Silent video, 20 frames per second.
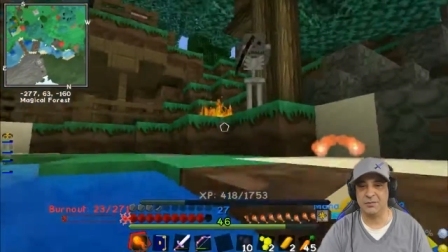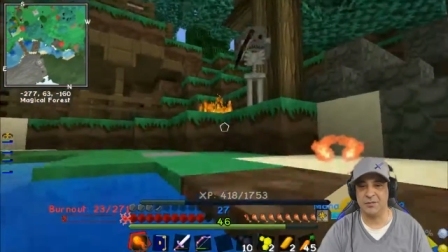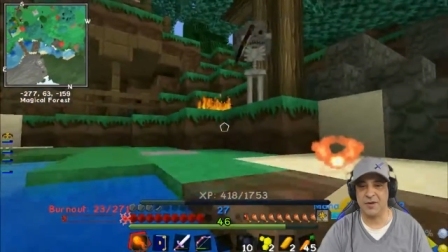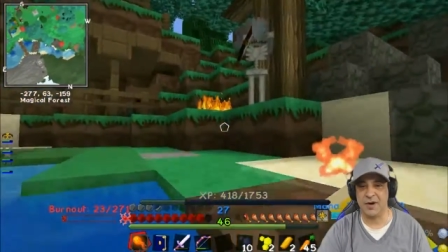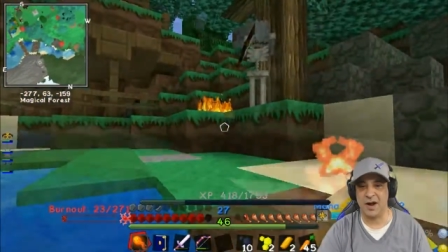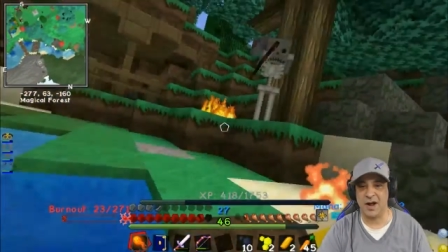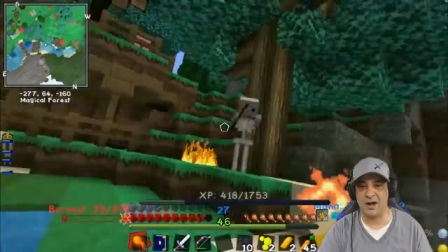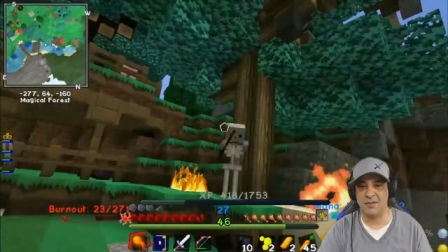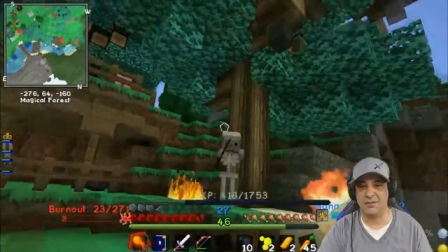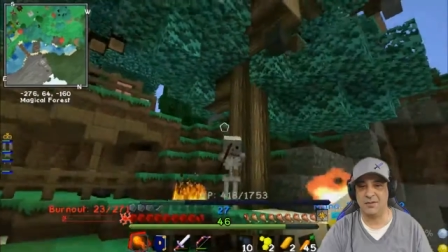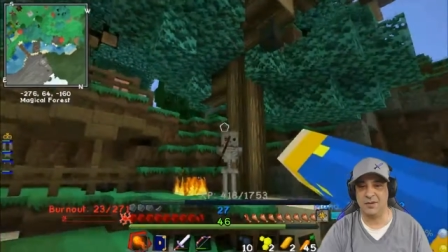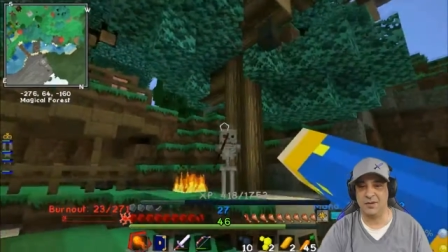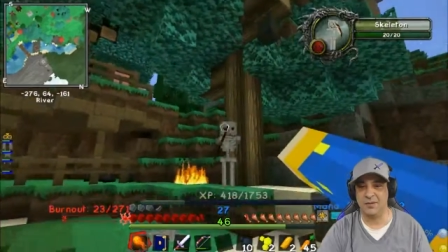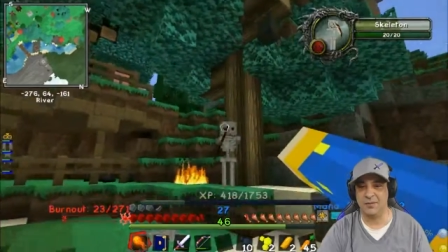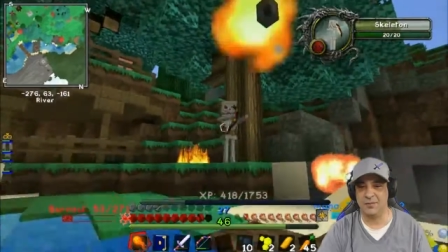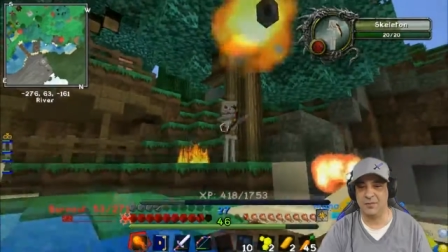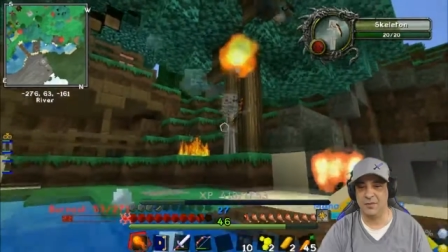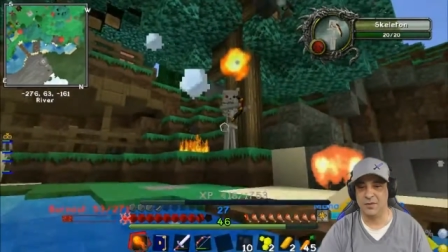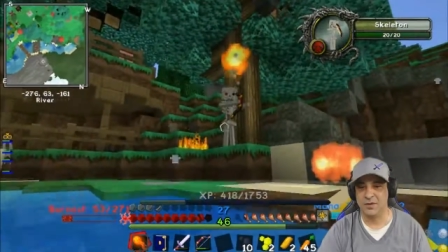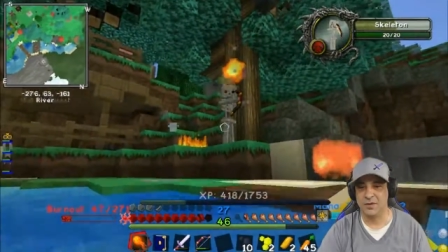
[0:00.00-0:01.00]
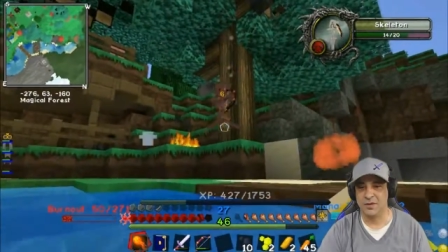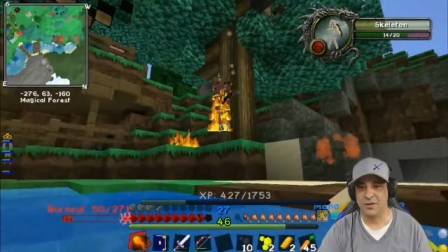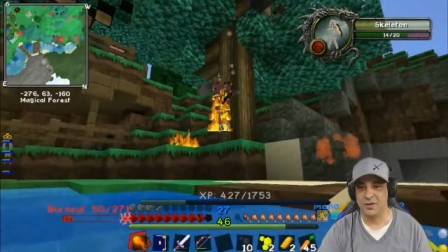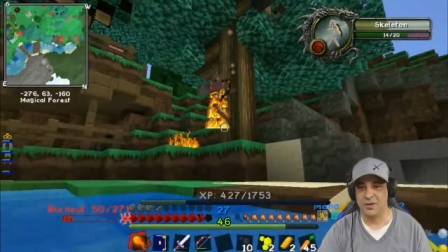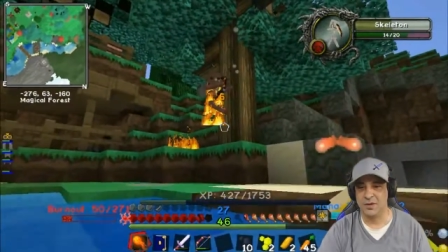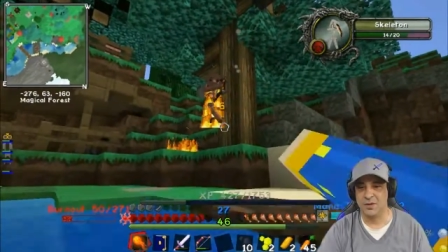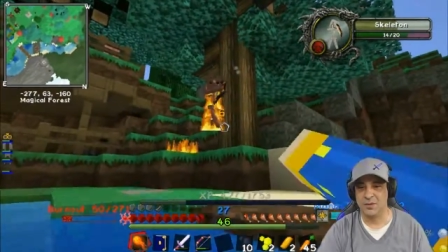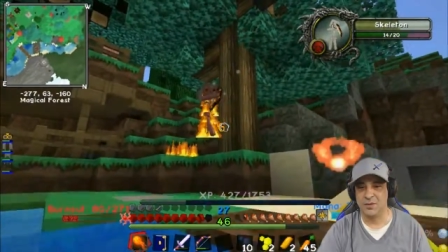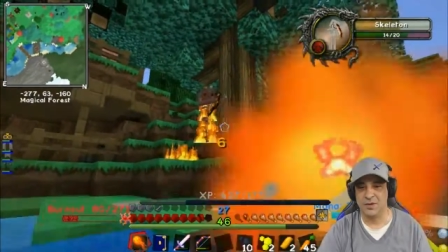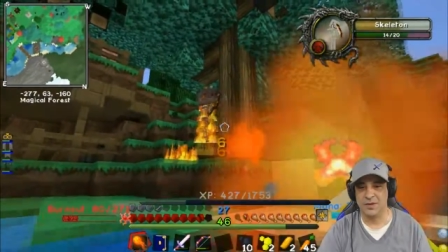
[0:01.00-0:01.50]
problem
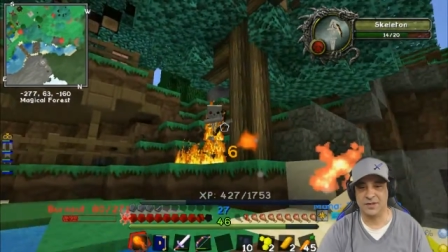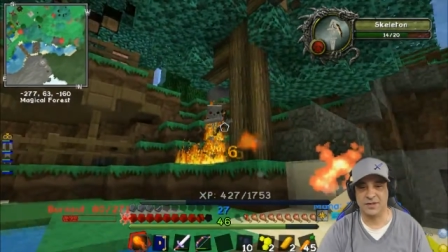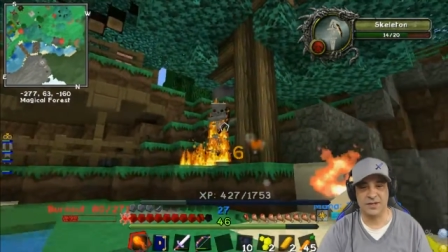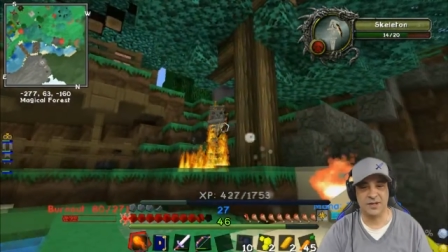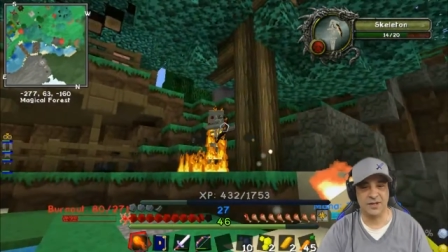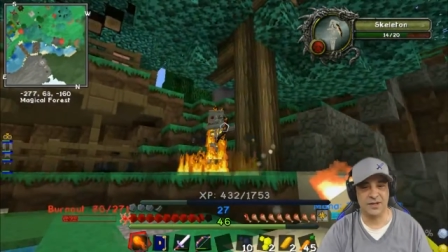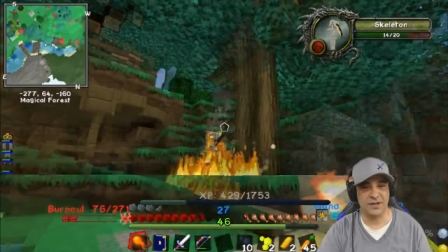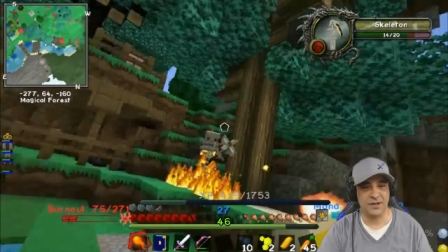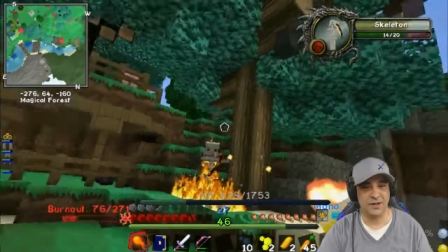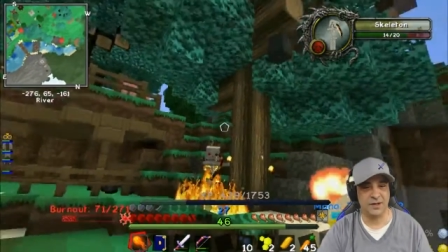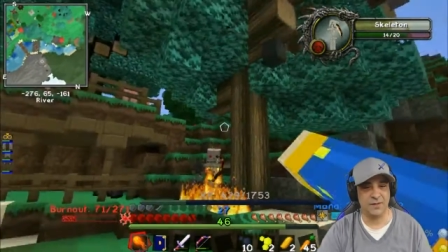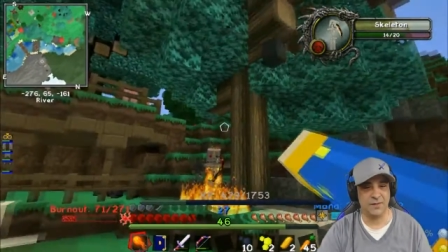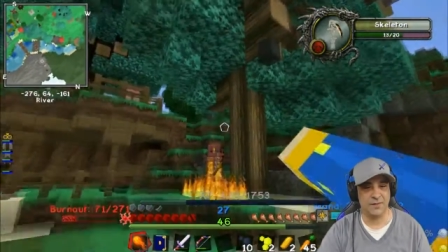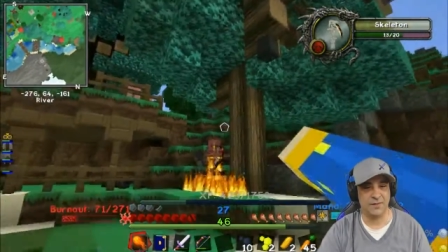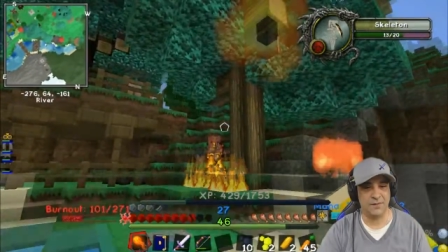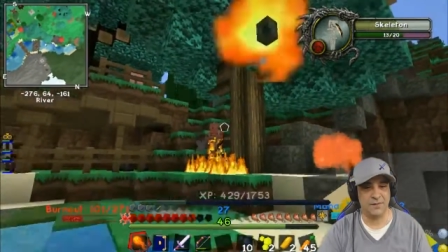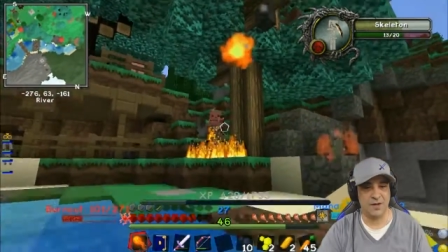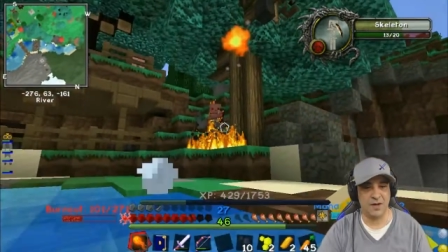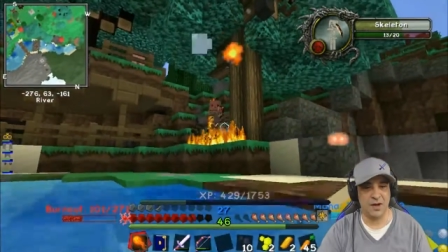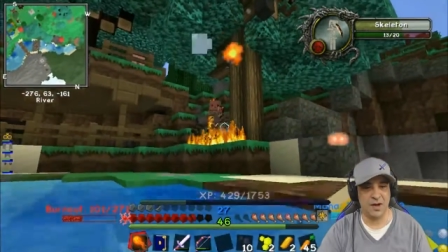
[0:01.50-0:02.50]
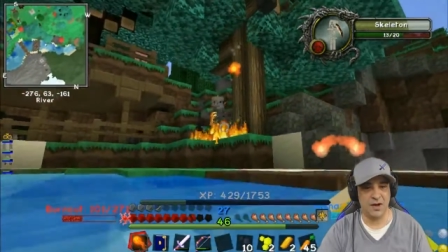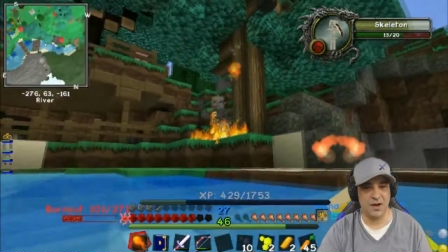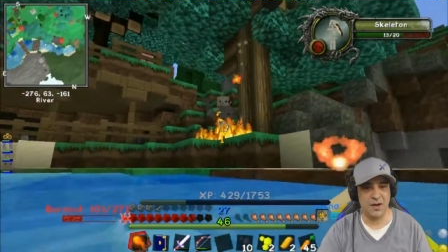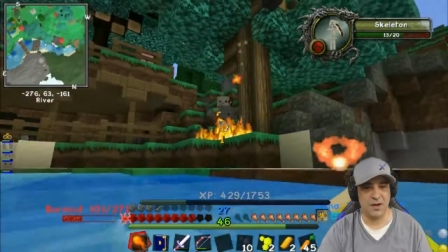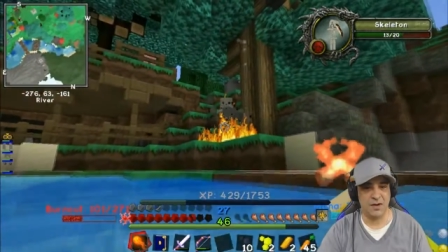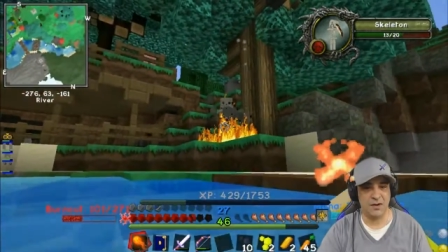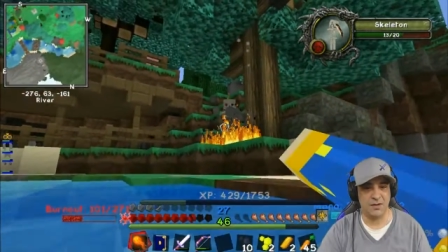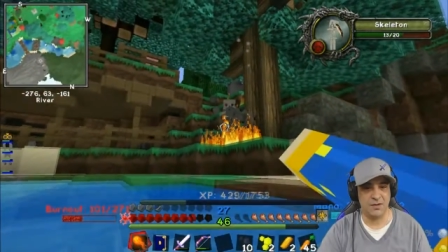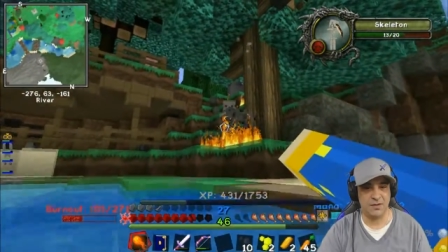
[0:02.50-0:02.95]
with the... Oh,